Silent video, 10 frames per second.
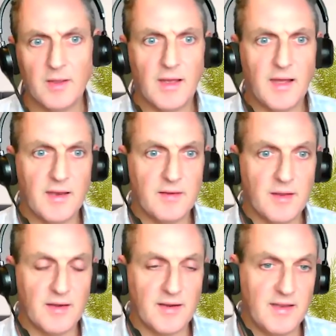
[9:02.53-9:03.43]
and
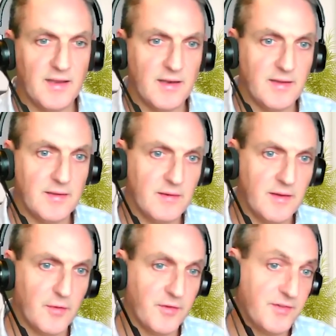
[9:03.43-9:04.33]
clearly
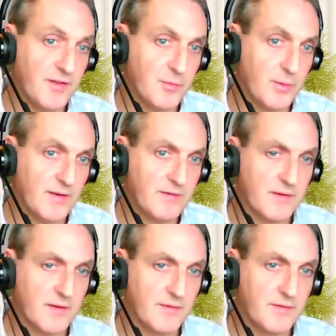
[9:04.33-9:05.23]
the C-suite
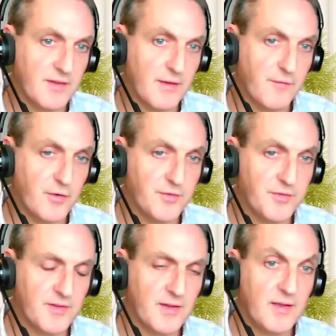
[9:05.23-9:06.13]
and CFOs